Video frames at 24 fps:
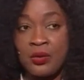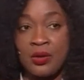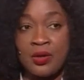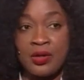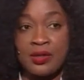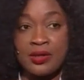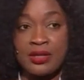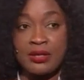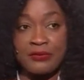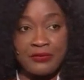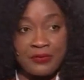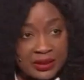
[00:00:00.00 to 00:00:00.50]

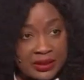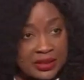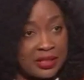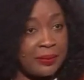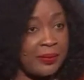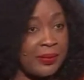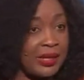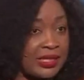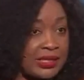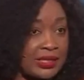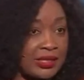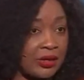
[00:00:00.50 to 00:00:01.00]
The
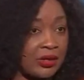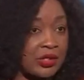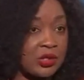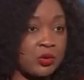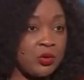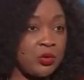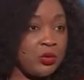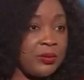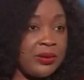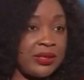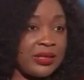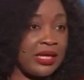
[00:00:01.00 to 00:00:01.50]
fundamentals
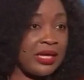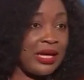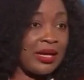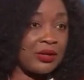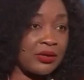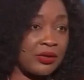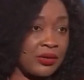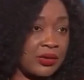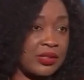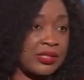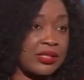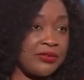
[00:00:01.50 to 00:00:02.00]
will be there
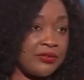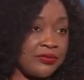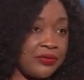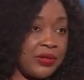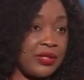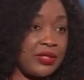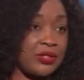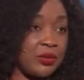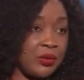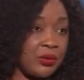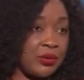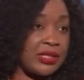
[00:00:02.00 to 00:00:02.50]
across
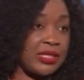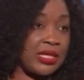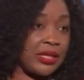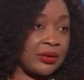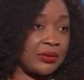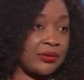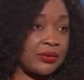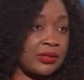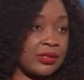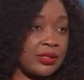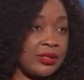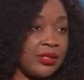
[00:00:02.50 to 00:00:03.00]
different
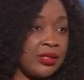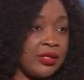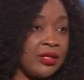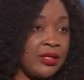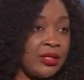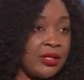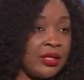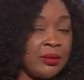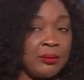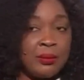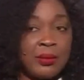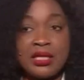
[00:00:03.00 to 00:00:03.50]
hotels.
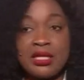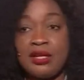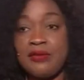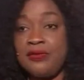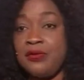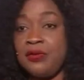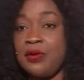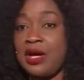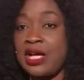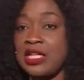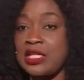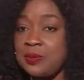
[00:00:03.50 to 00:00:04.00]
But if
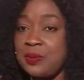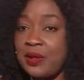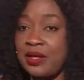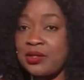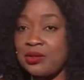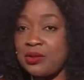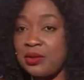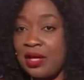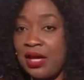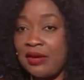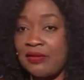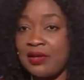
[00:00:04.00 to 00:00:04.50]
you expect to
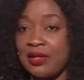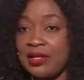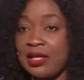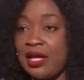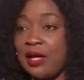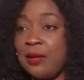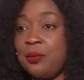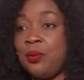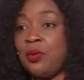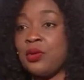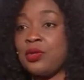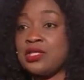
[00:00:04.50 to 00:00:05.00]
have an
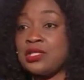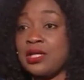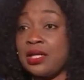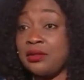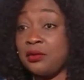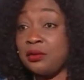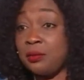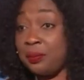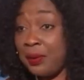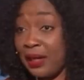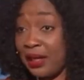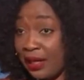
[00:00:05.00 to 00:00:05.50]
airport shuttle
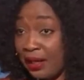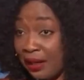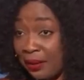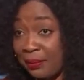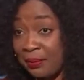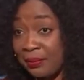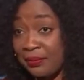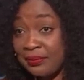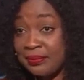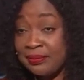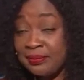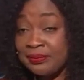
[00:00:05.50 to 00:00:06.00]
pickup,
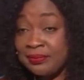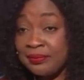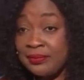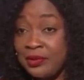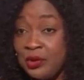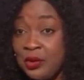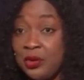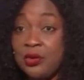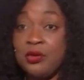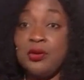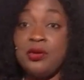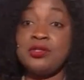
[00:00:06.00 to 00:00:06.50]

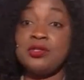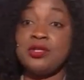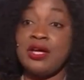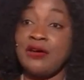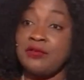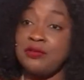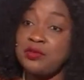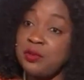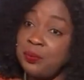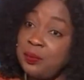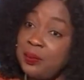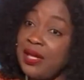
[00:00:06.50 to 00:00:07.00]
you're going to have
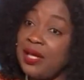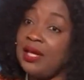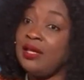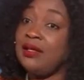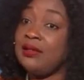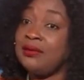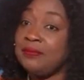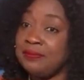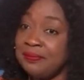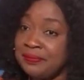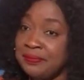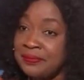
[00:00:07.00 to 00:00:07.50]
to pay.
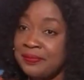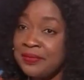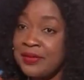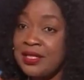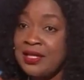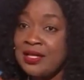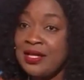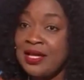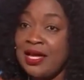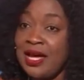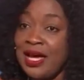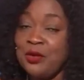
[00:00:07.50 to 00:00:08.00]

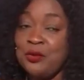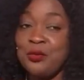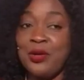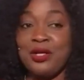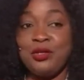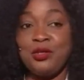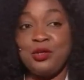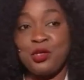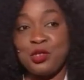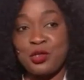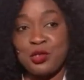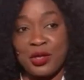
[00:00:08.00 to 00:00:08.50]
And when
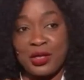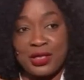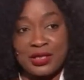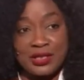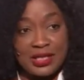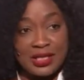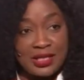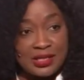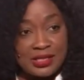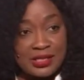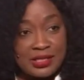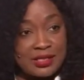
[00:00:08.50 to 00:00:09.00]
you join
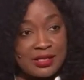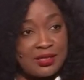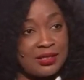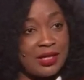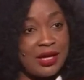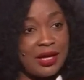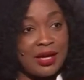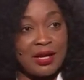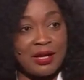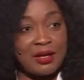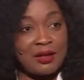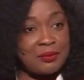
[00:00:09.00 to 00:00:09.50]
these,
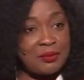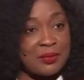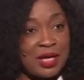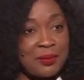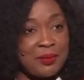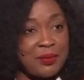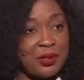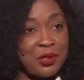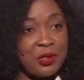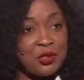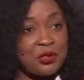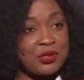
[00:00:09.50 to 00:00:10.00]

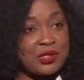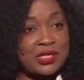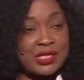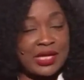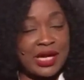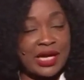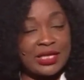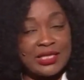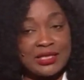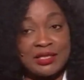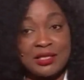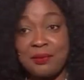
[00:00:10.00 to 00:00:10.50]
maybe you
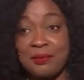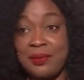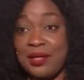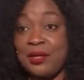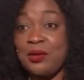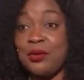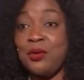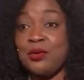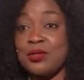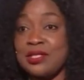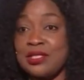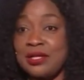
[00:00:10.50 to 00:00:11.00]
reside in a big
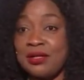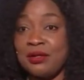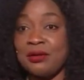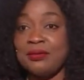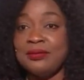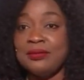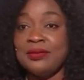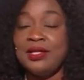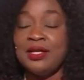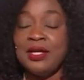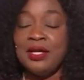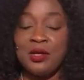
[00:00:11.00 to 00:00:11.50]
hotel,
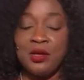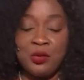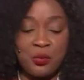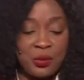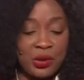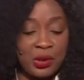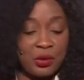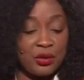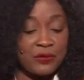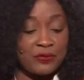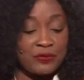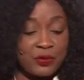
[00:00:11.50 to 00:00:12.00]

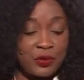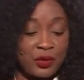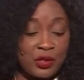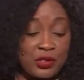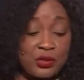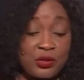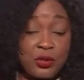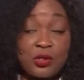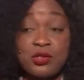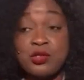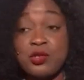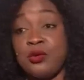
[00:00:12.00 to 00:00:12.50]
well, of course, you're
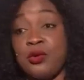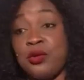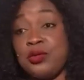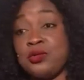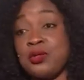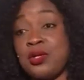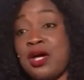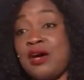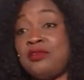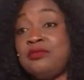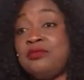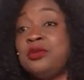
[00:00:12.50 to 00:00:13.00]
also going to
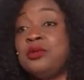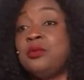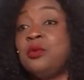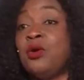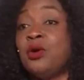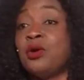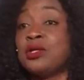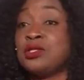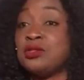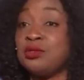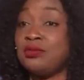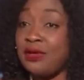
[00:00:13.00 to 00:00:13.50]
have
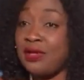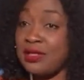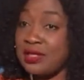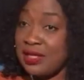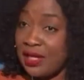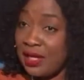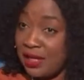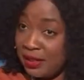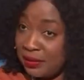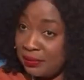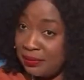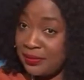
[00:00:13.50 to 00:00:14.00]
rewards over
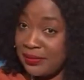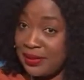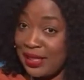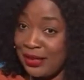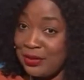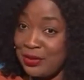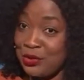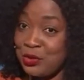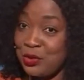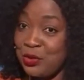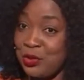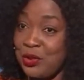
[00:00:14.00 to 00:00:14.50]
time. And
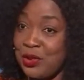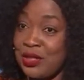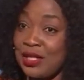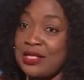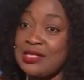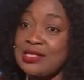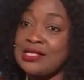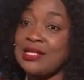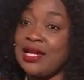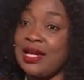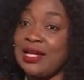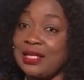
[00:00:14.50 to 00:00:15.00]
so you can
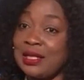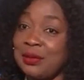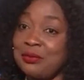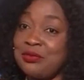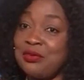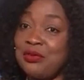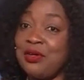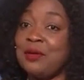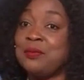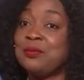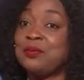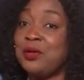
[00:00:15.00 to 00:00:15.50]
sign up
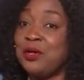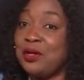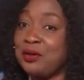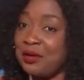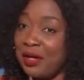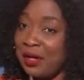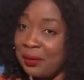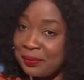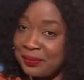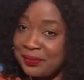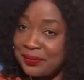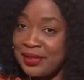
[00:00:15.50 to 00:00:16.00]
for a
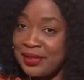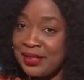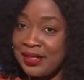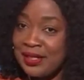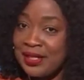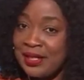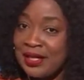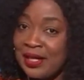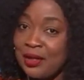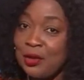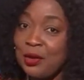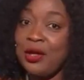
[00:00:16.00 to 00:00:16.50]
program,
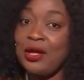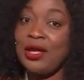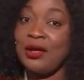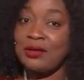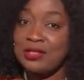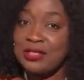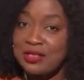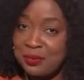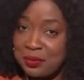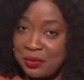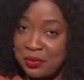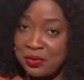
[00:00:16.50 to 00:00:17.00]
a
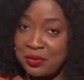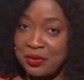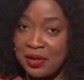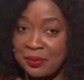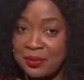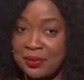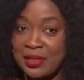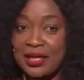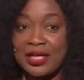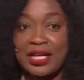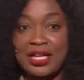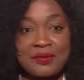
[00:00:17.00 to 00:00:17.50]
loyalty program
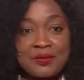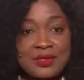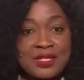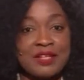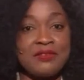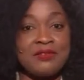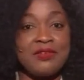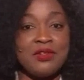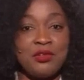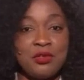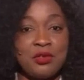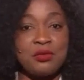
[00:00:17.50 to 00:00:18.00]
that keeps
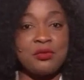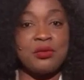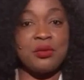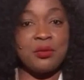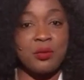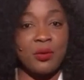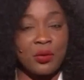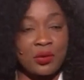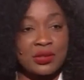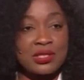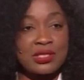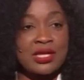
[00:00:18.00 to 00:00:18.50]
giving you
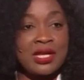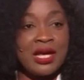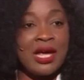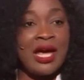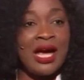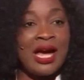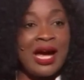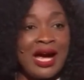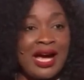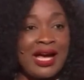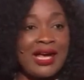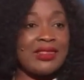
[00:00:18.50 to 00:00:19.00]
rewards.
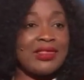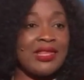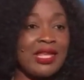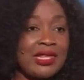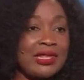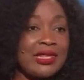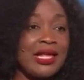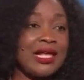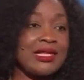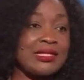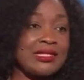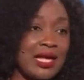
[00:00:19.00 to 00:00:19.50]
I think
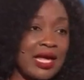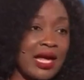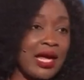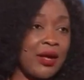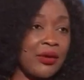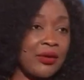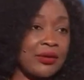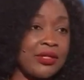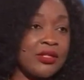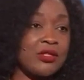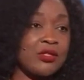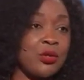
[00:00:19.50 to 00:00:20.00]
that's how
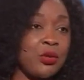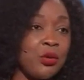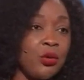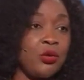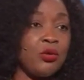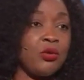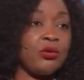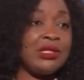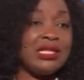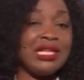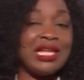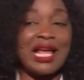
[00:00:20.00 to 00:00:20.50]
this whole
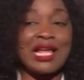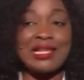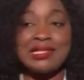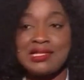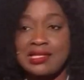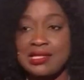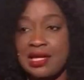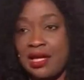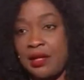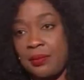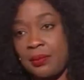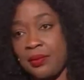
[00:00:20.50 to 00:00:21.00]

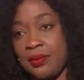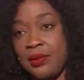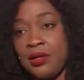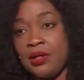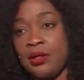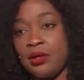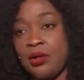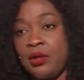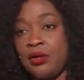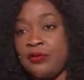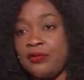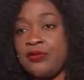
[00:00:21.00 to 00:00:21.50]
landscape
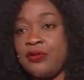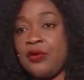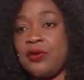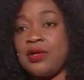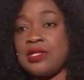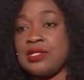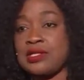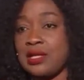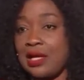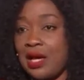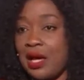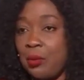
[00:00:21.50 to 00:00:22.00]
of
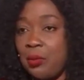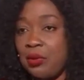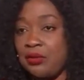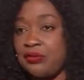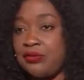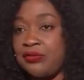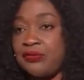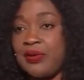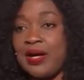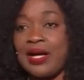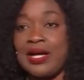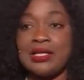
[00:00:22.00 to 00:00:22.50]
forest carbon
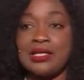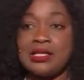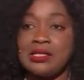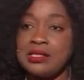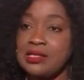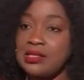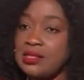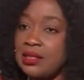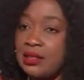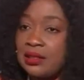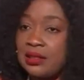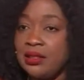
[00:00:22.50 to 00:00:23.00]

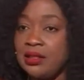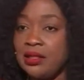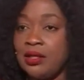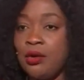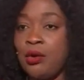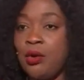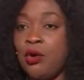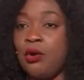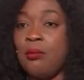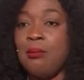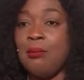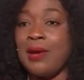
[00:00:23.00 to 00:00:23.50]
financing
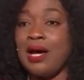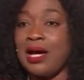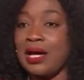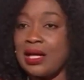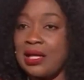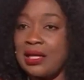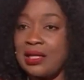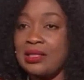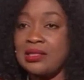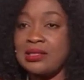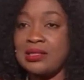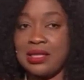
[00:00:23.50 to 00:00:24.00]
or
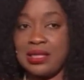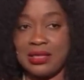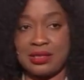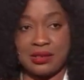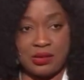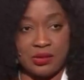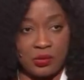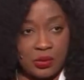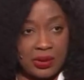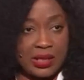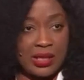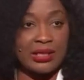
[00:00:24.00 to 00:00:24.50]
markets is
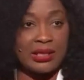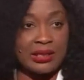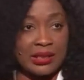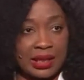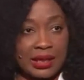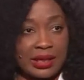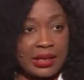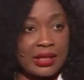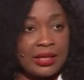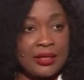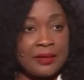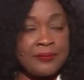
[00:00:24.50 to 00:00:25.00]
looking
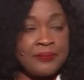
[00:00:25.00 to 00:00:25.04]
like.